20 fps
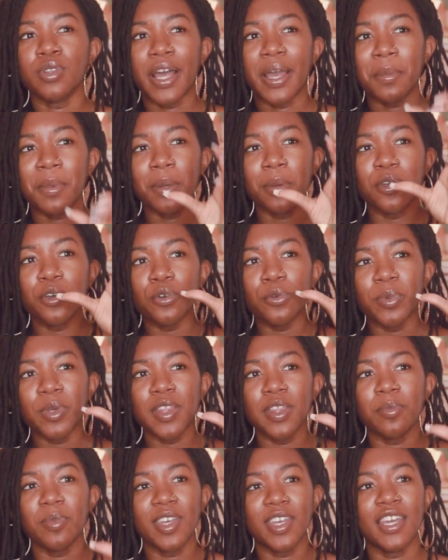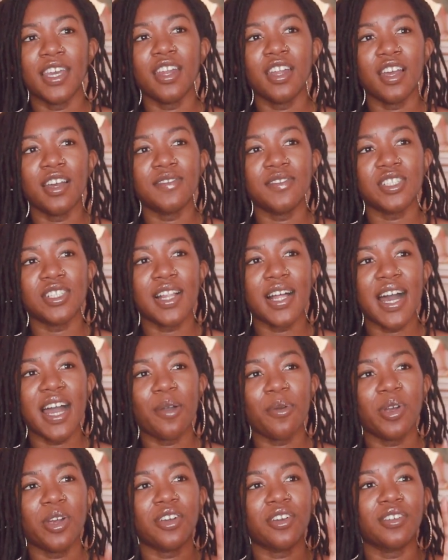Like maybe it will be the beginning of July
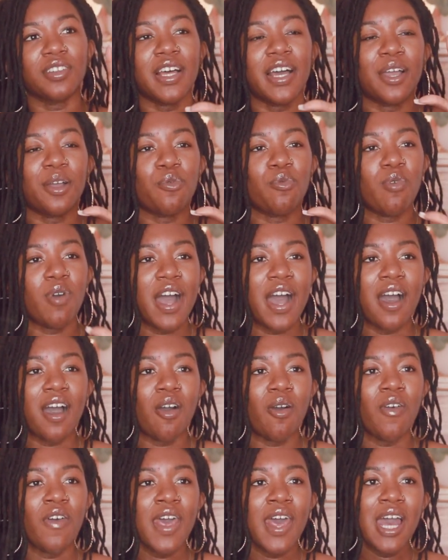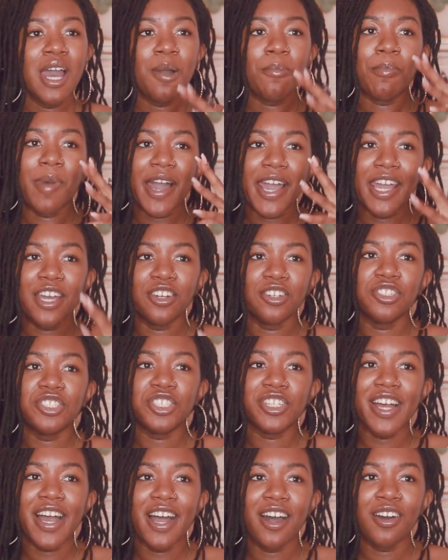where you're like, wow, my inner
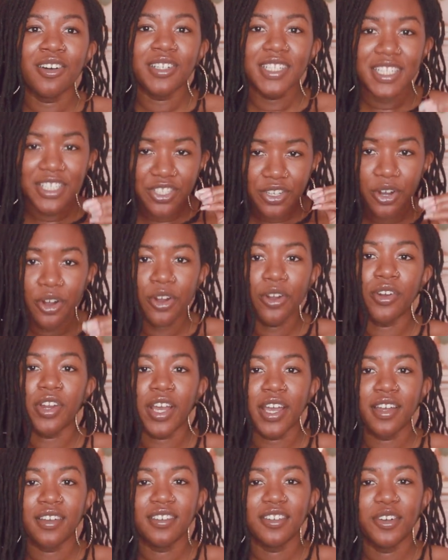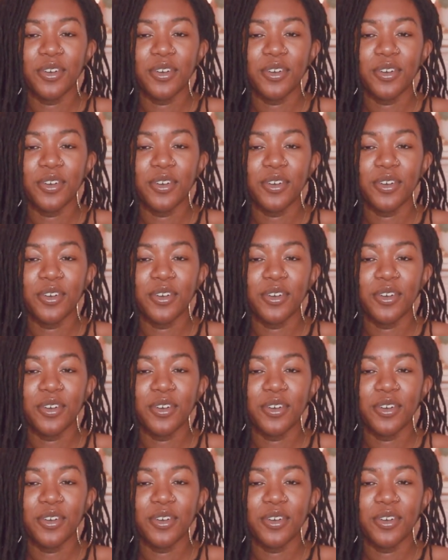child is hurting.